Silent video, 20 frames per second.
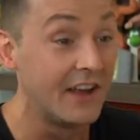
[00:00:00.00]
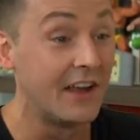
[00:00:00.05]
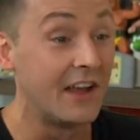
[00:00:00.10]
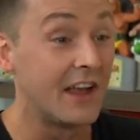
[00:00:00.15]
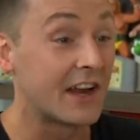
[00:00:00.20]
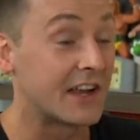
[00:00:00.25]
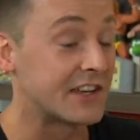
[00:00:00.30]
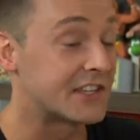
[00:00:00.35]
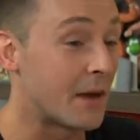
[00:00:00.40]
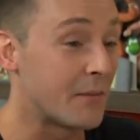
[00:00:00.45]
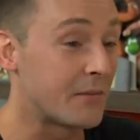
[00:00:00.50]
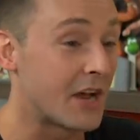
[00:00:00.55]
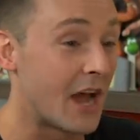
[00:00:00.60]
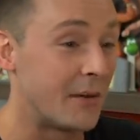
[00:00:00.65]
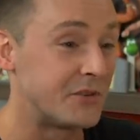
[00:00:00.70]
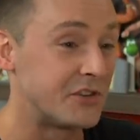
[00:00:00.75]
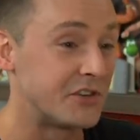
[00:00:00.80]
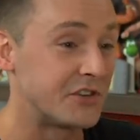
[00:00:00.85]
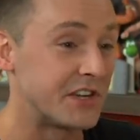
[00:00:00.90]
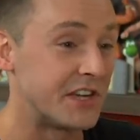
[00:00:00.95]
Because
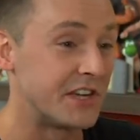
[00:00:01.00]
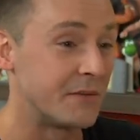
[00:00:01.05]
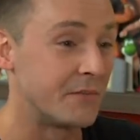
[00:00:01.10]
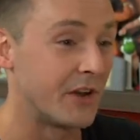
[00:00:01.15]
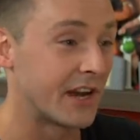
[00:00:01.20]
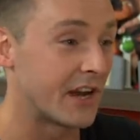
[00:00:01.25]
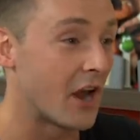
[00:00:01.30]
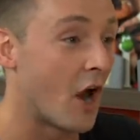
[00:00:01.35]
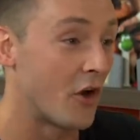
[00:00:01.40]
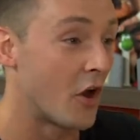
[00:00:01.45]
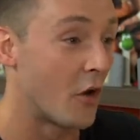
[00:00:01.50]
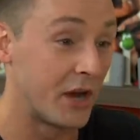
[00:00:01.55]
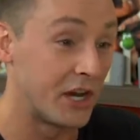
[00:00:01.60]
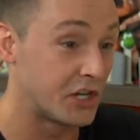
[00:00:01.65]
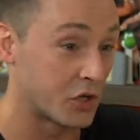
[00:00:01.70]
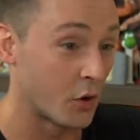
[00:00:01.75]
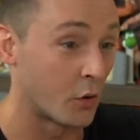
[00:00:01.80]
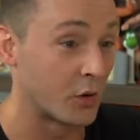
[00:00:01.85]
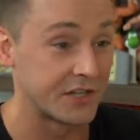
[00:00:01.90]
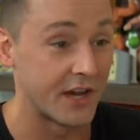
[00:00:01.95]
sometimes you see them like, oh no, he
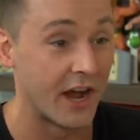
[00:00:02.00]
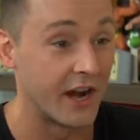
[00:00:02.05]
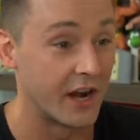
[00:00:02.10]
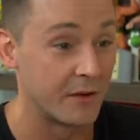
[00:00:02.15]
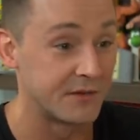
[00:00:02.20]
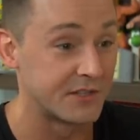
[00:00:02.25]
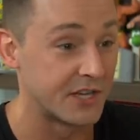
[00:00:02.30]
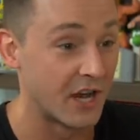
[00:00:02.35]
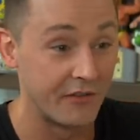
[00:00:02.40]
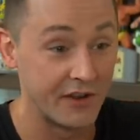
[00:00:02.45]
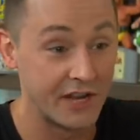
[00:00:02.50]
short-sighted himself.